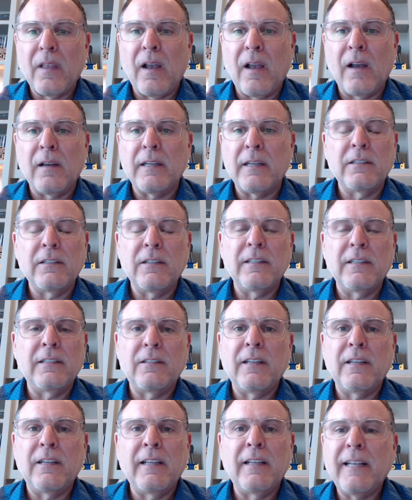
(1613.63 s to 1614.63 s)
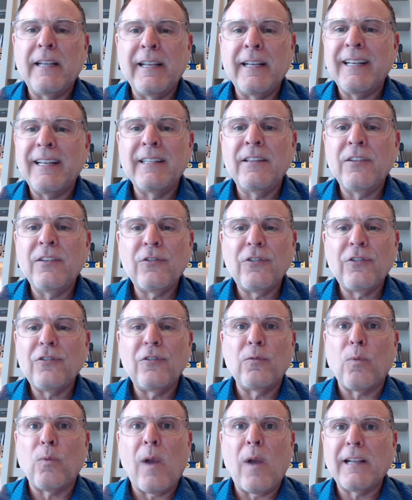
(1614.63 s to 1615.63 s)
And this
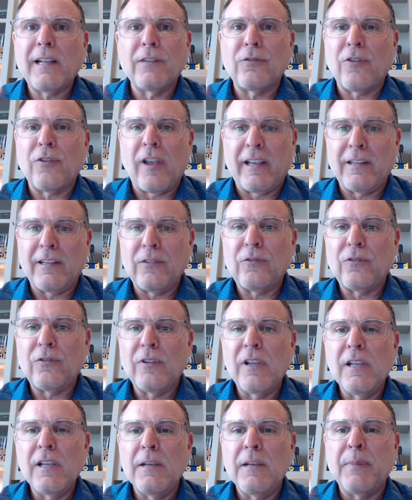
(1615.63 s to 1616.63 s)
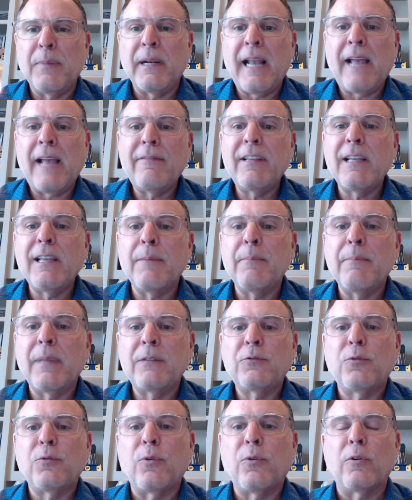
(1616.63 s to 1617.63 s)
isn't rocket science, but having a
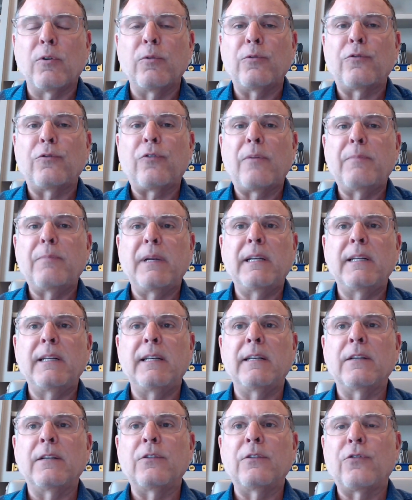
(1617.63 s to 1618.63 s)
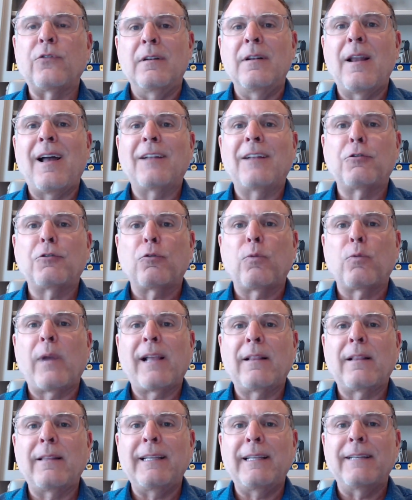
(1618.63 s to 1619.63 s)
mentor who somebody is not
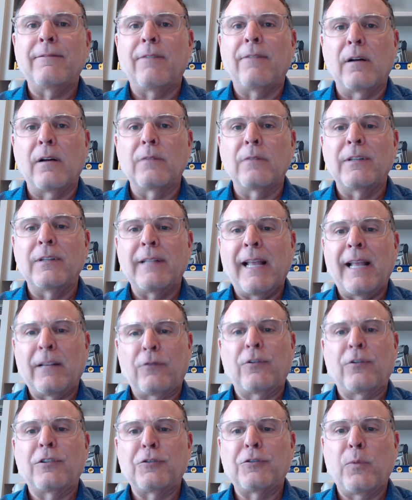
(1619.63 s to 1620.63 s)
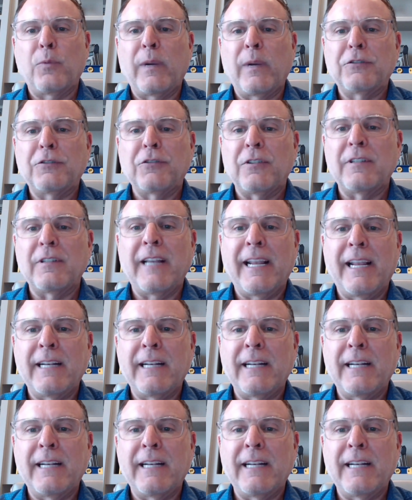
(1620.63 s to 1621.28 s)
directly involved in that situation day